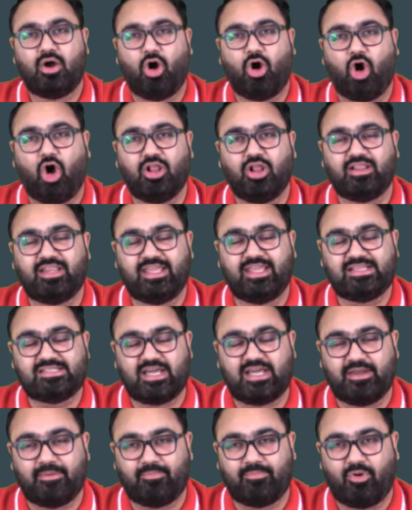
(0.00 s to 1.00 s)
All these
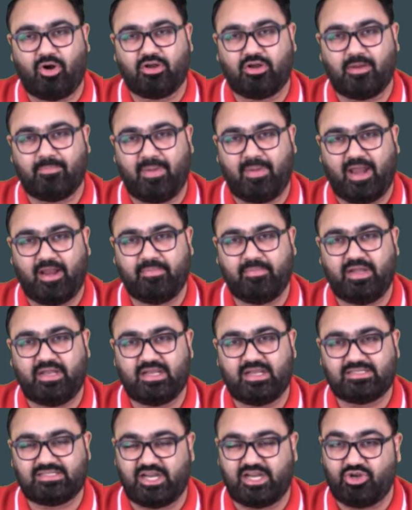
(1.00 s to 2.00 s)
are important
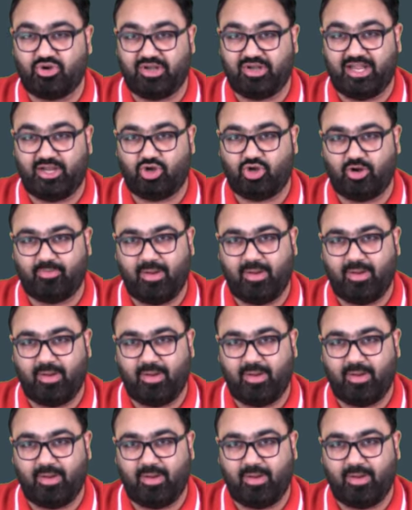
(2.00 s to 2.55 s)
parameters that you need to